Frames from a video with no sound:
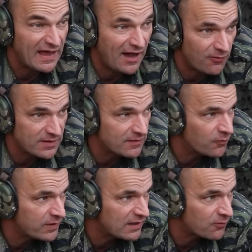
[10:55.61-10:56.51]
Now uh,
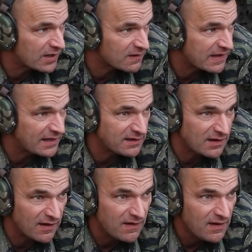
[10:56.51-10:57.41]
we, we are getting
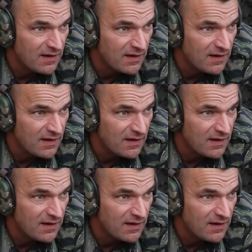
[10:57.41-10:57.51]
a,